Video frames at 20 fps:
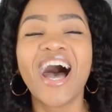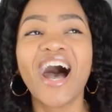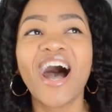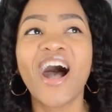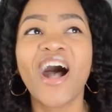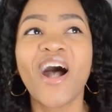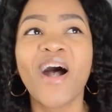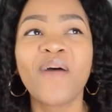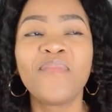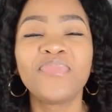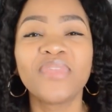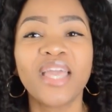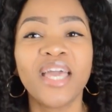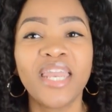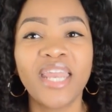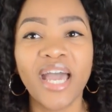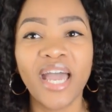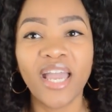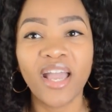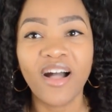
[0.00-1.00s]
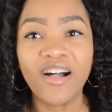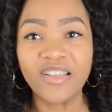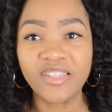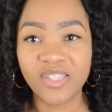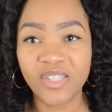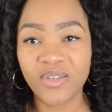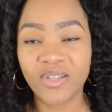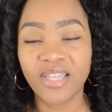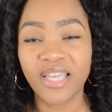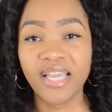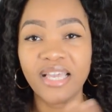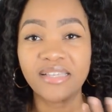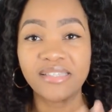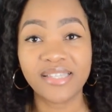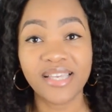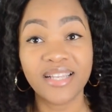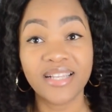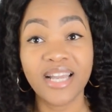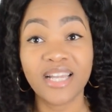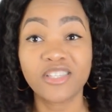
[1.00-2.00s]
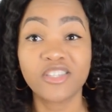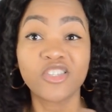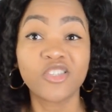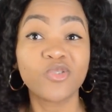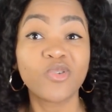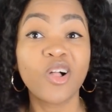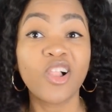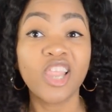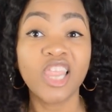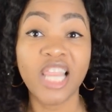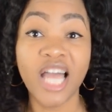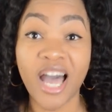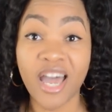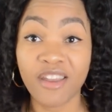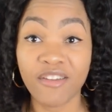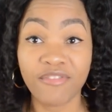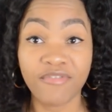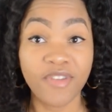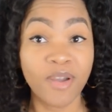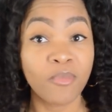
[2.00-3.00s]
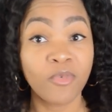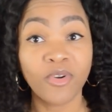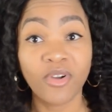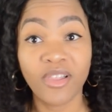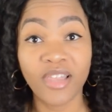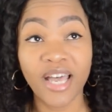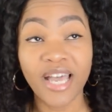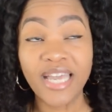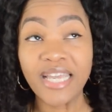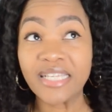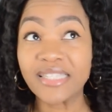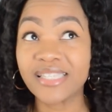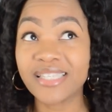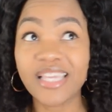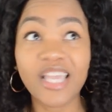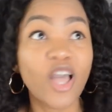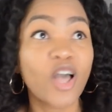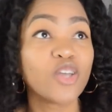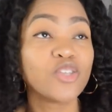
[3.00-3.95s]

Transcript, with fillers: Um, and I also, like I said, got to do a lot of femoral lines, like